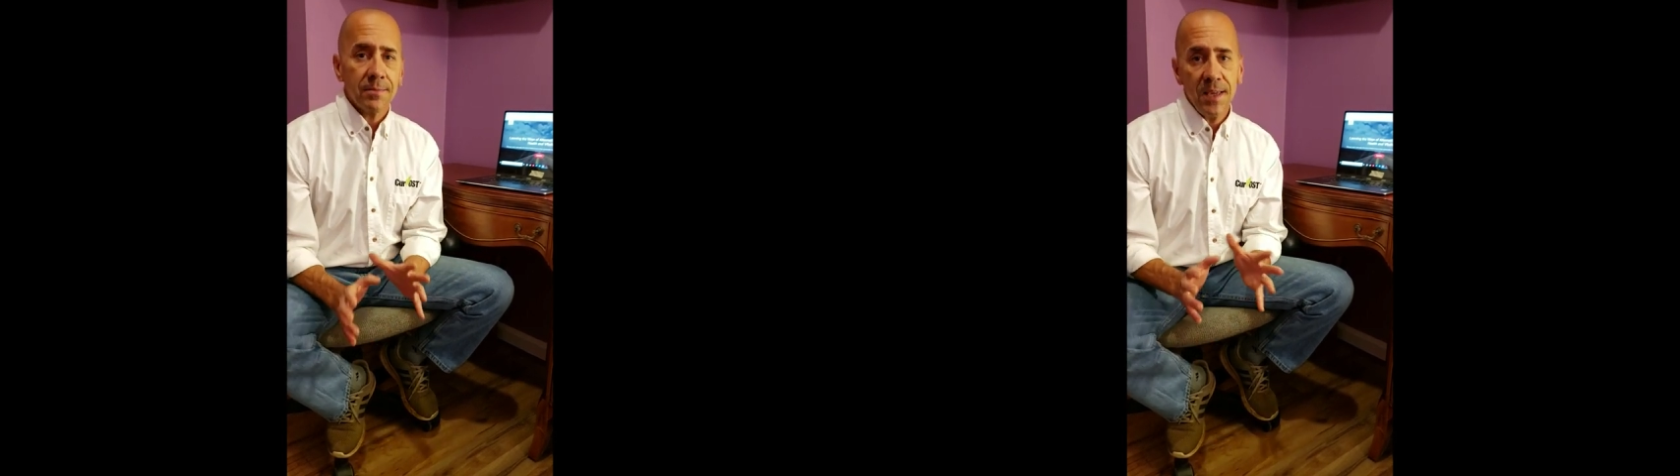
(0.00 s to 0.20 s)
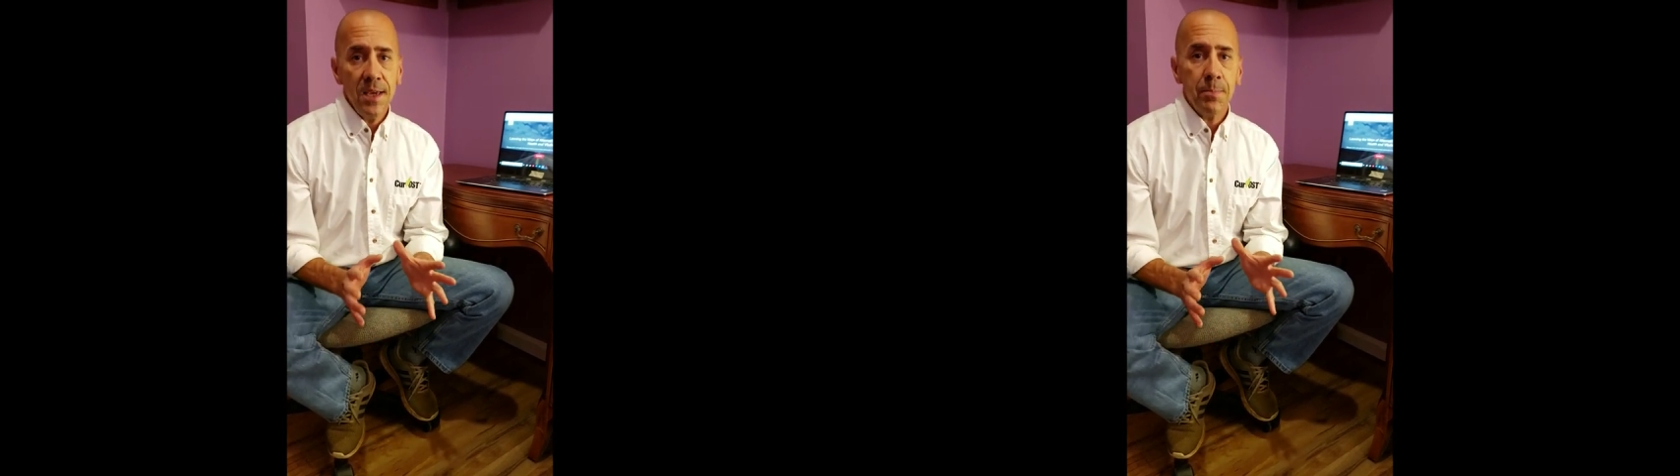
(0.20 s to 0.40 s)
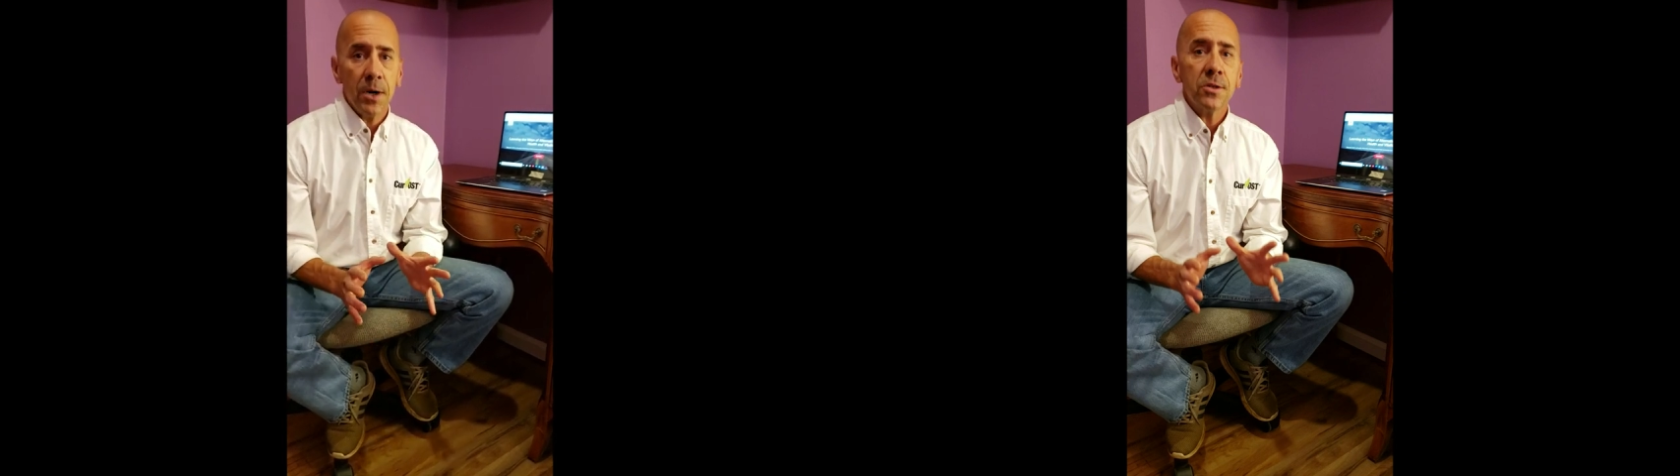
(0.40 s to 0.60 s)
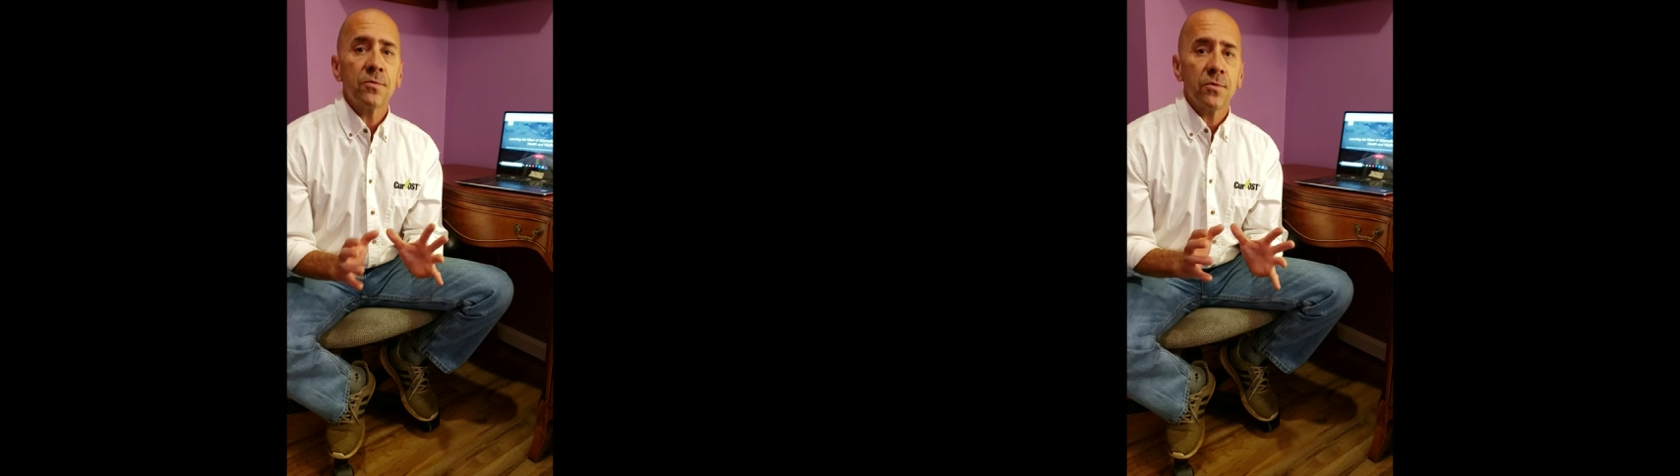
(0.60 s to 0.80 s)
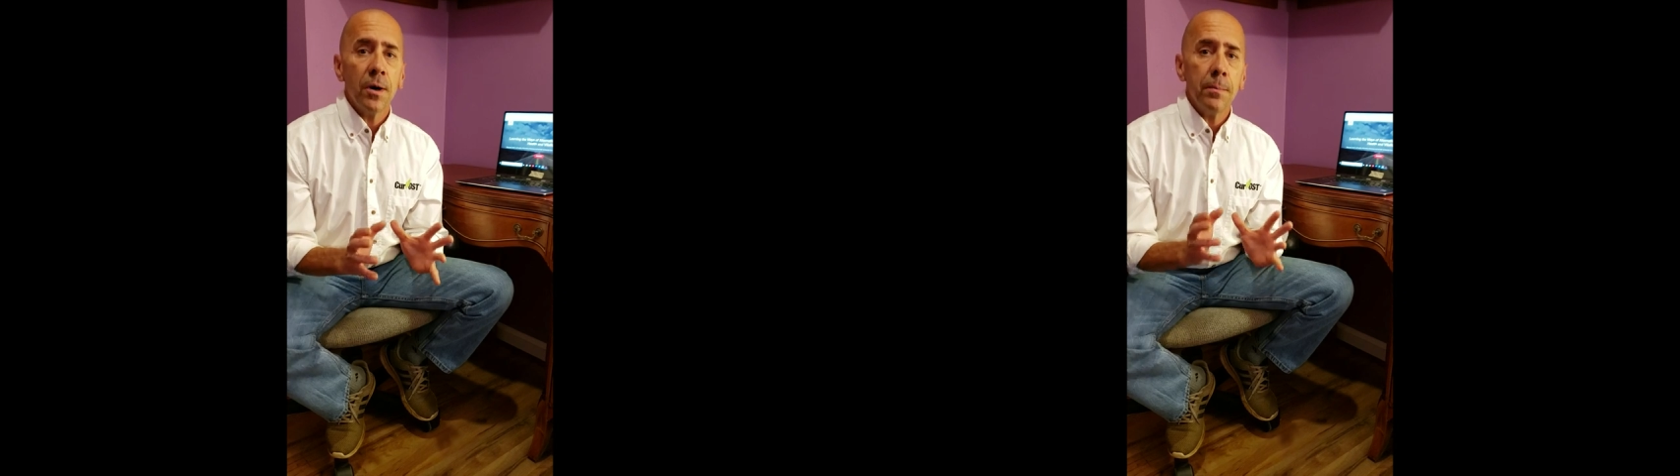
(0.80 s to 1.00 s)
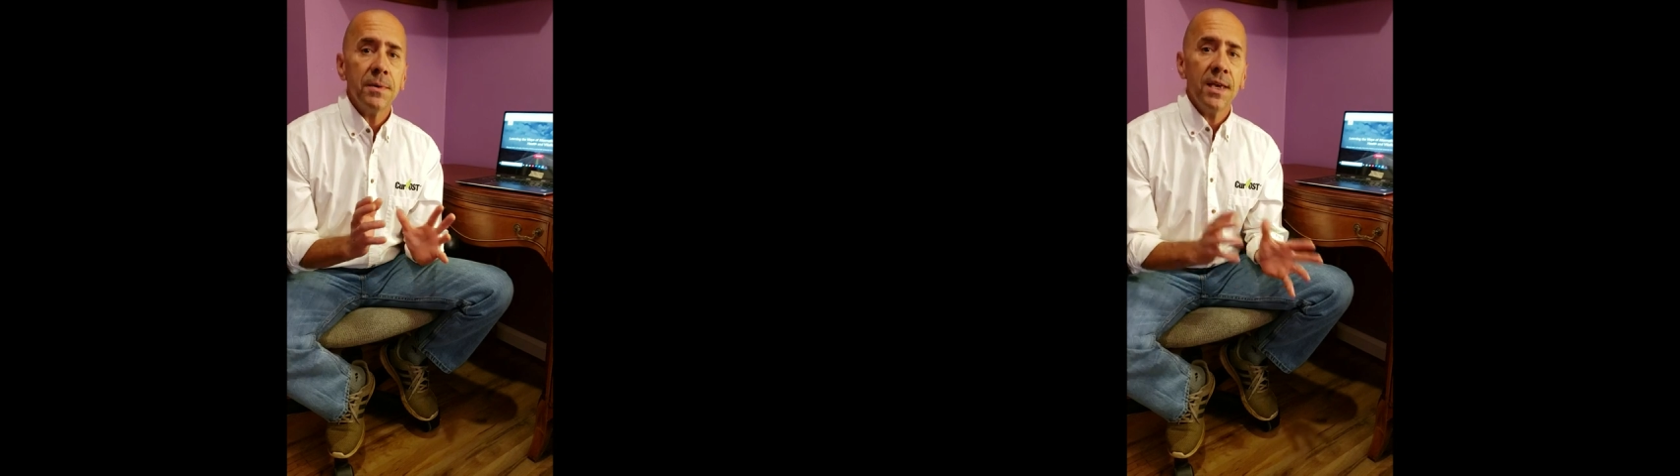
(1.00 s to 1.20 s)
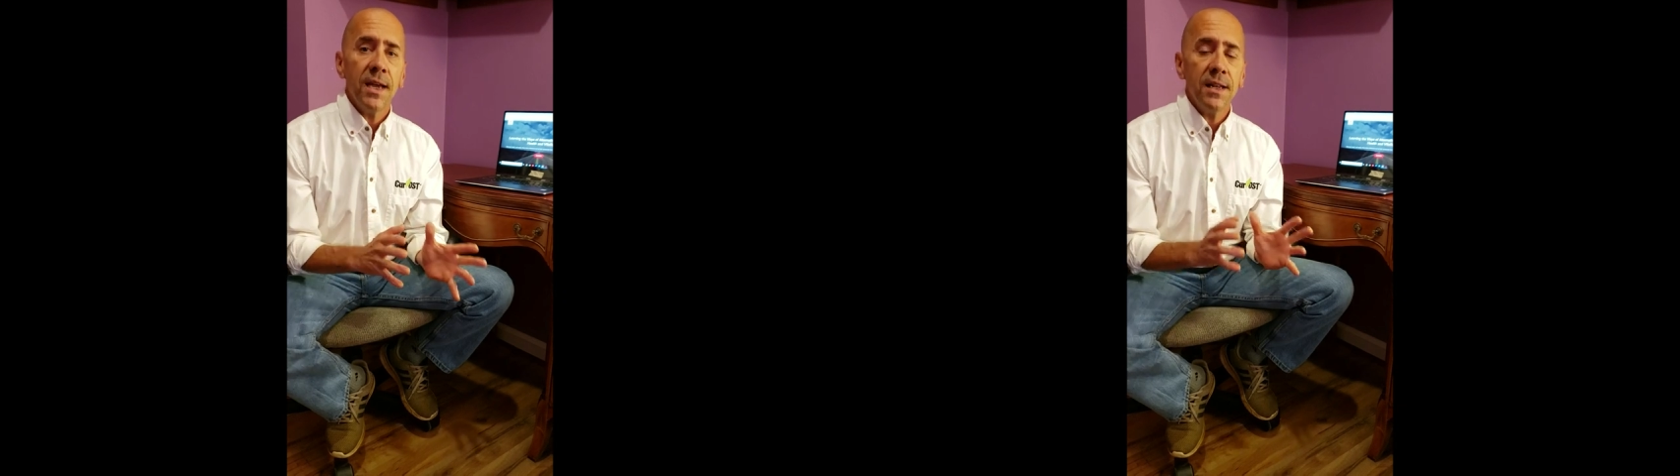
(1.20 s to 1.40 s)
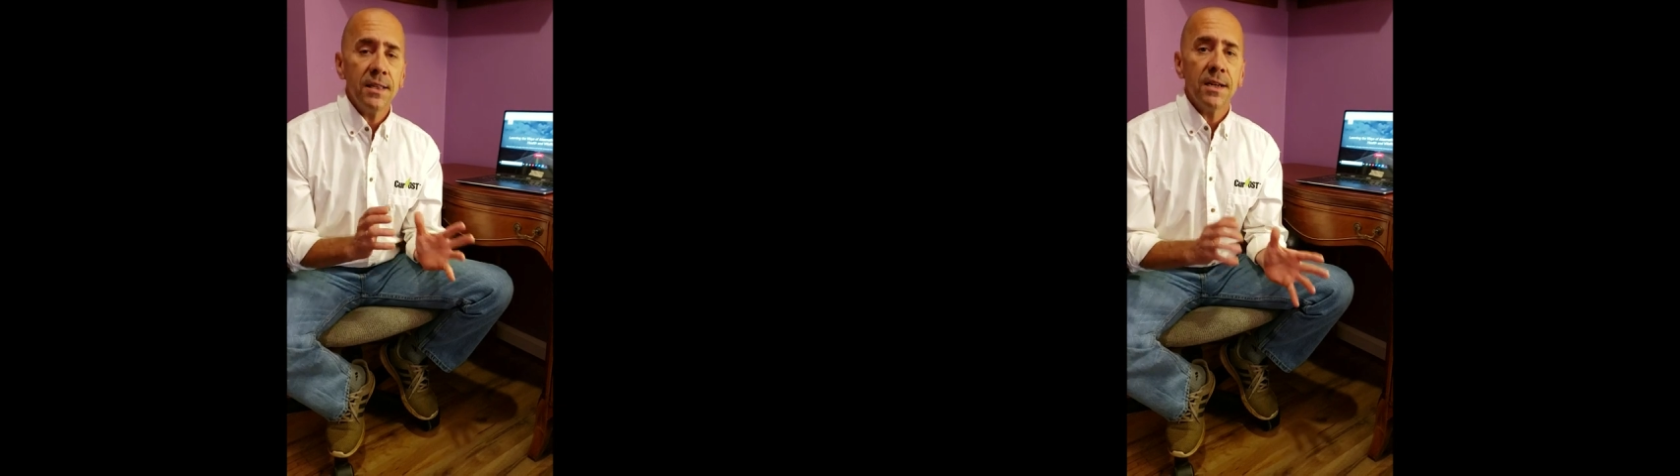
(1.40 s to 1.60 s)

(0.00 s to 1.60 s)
keep us from gaining the